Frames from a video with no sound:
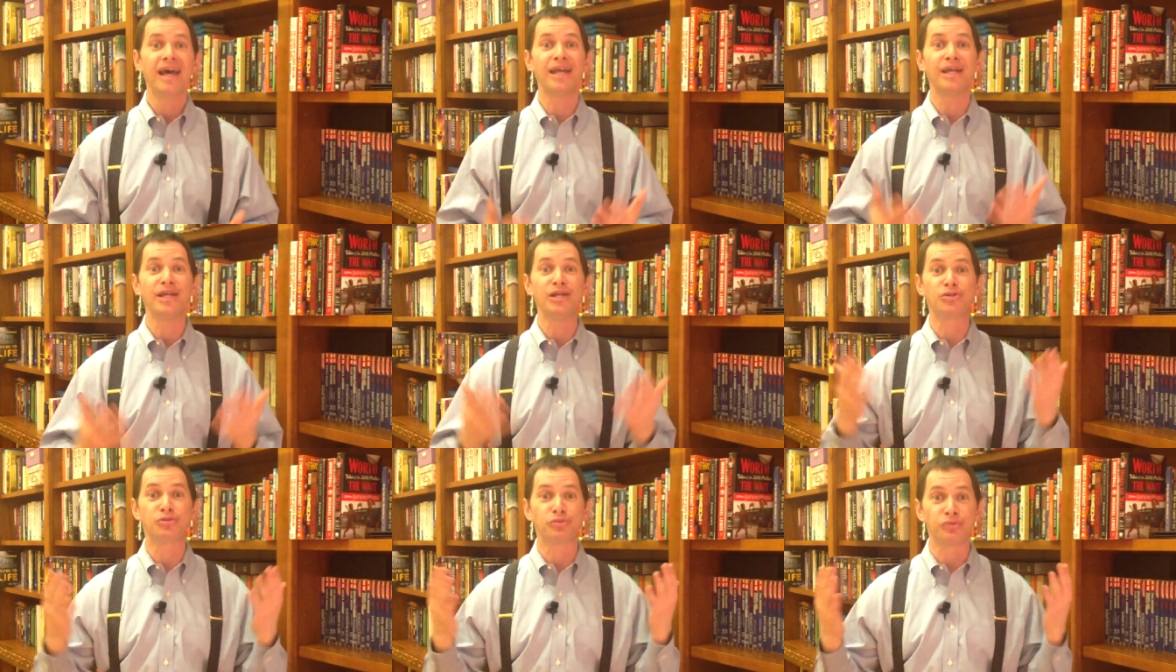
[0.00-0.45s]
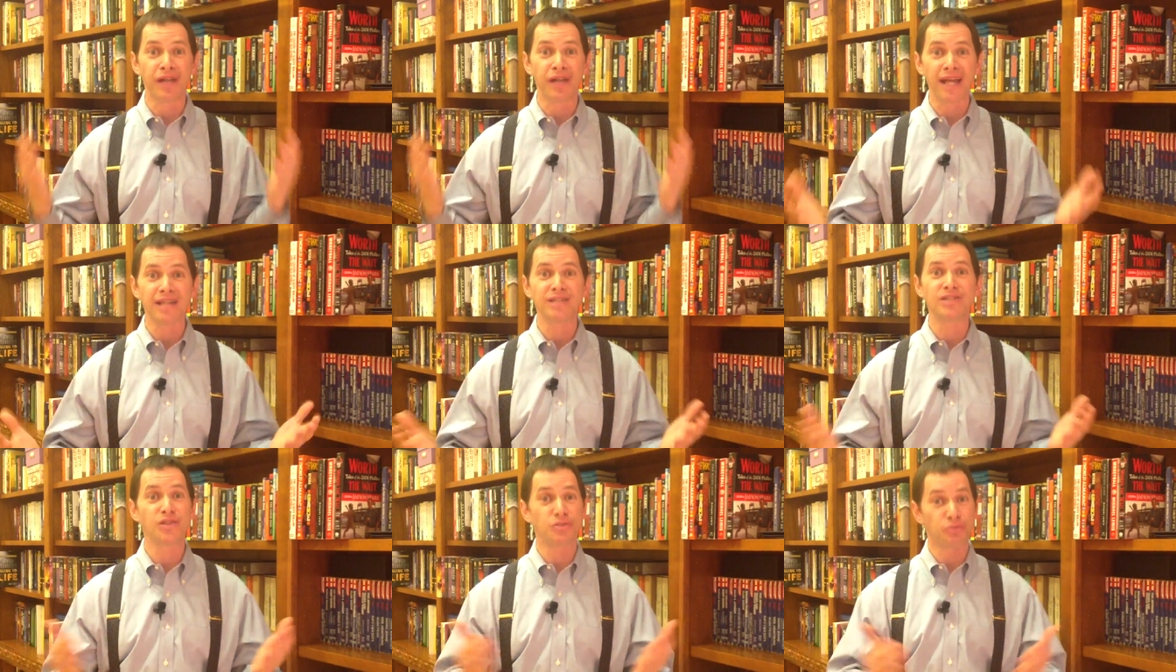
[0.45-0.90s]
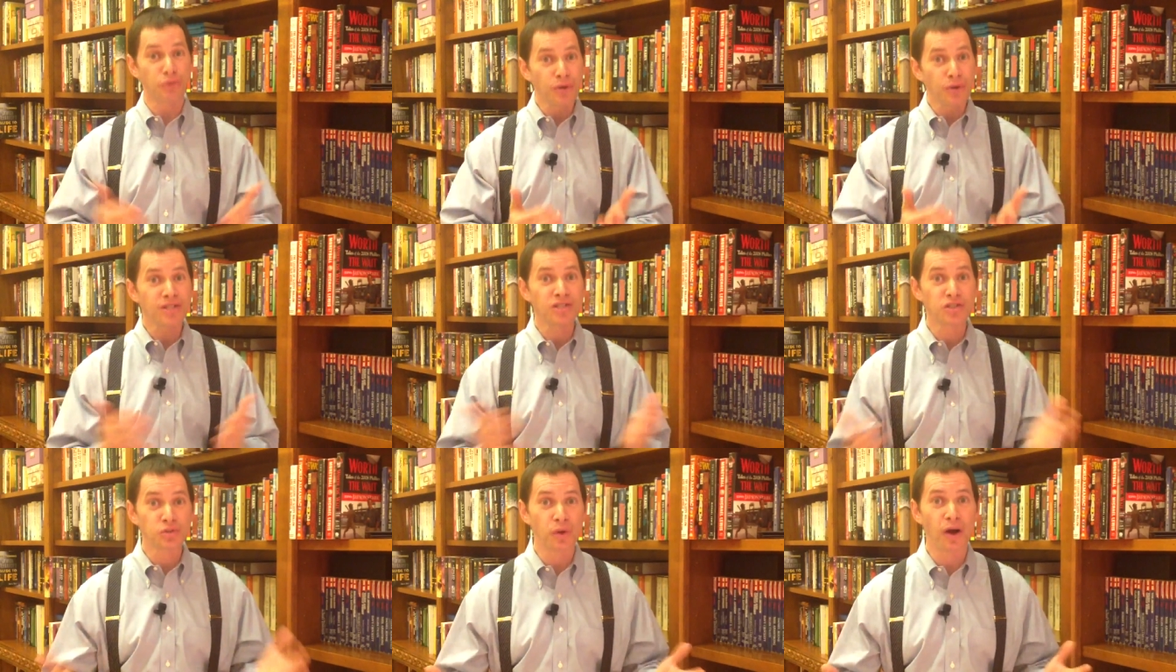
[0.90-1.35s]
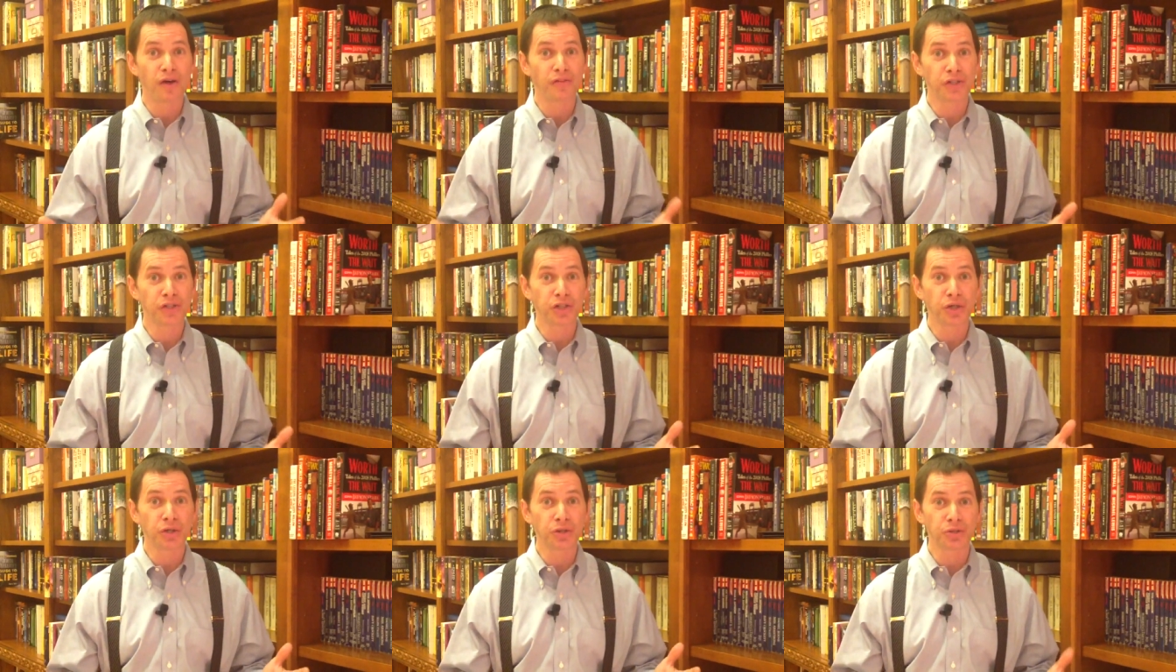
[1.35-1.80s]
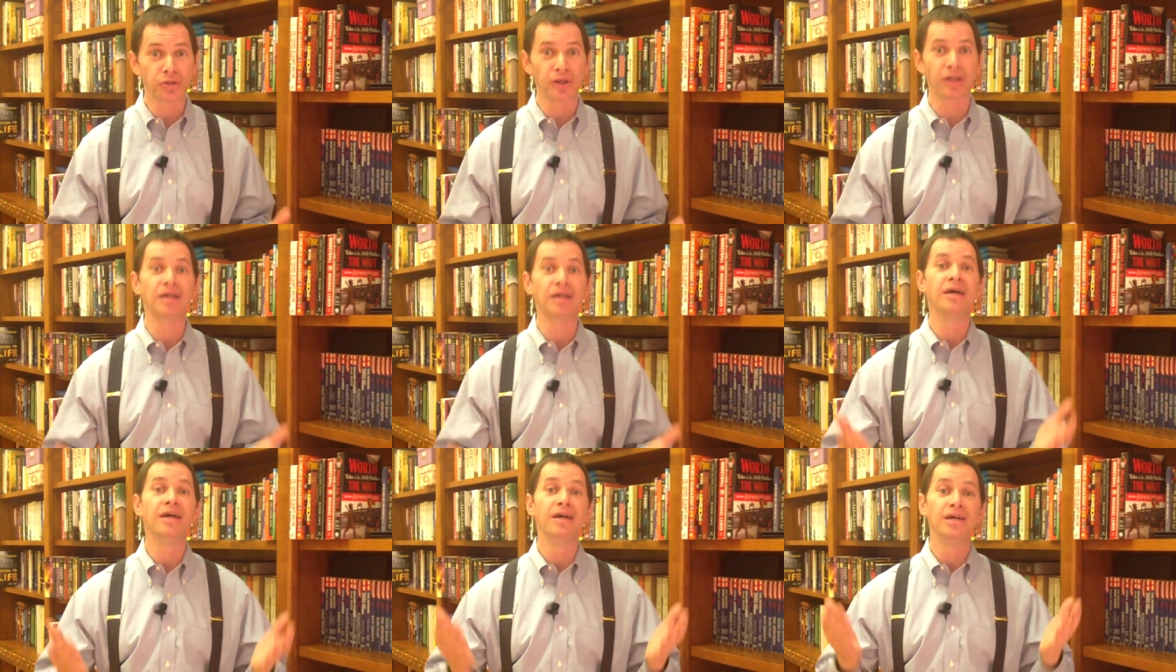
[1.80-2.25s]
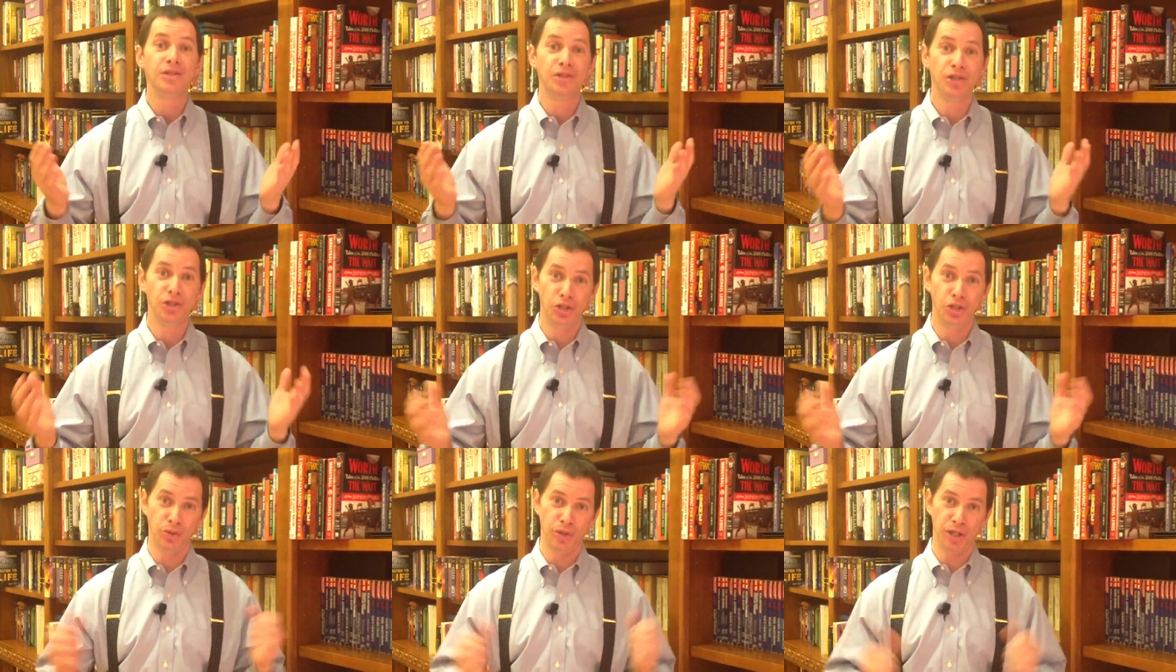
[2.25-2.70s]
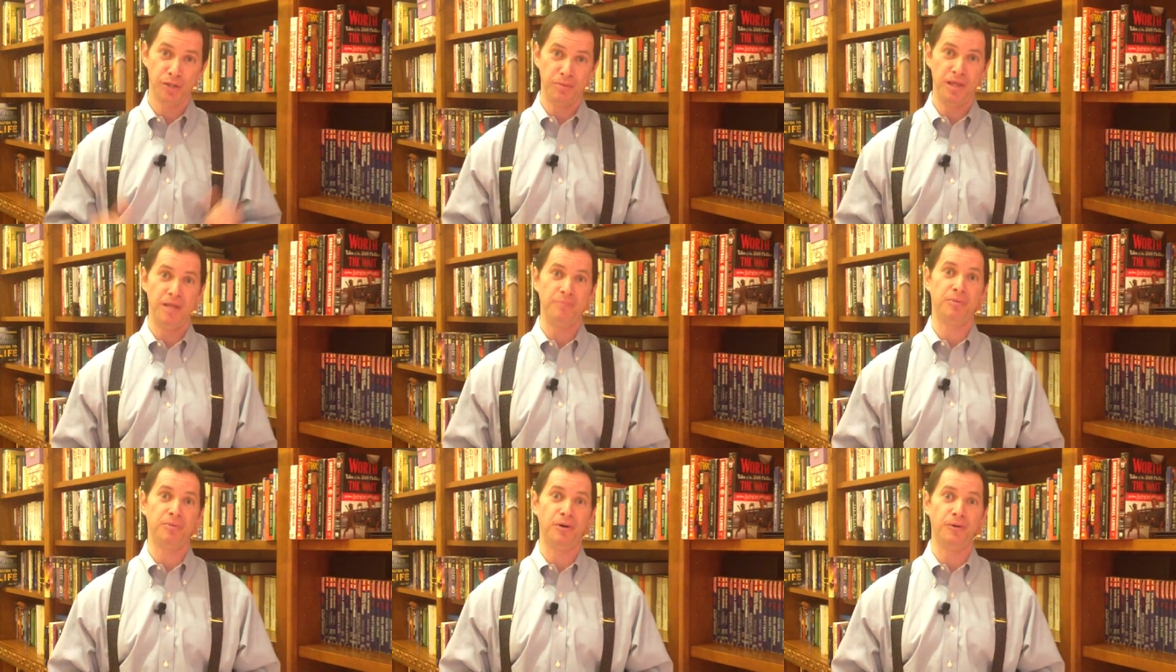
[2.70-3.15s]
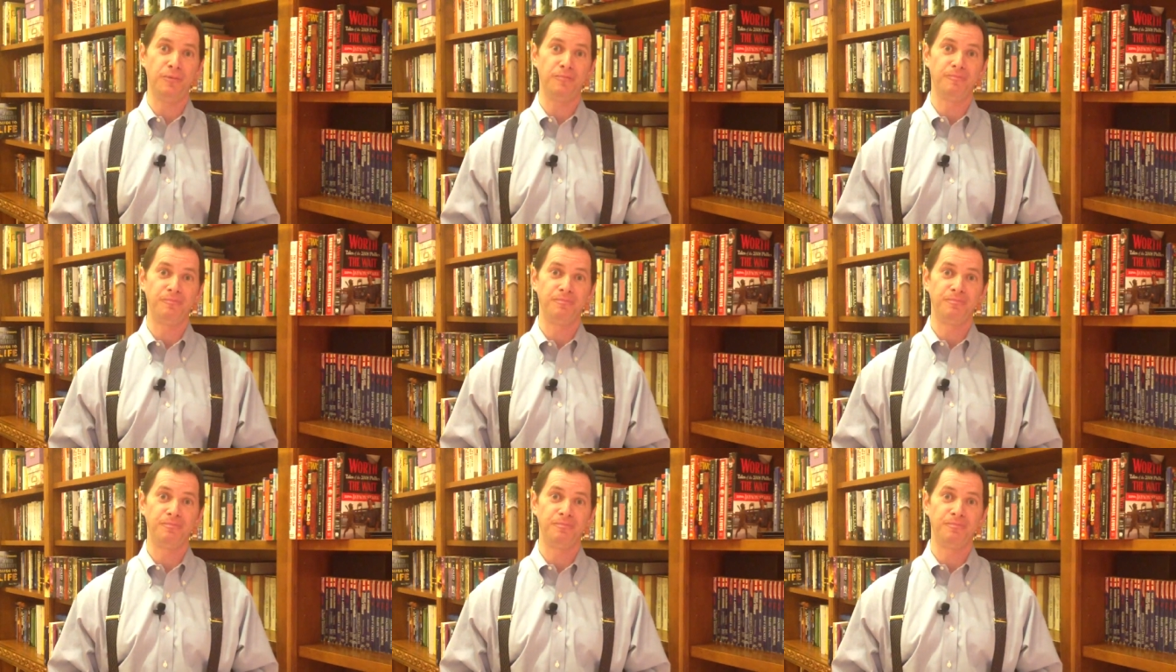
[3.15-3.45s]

and he creates through his 12 children the Jewish people.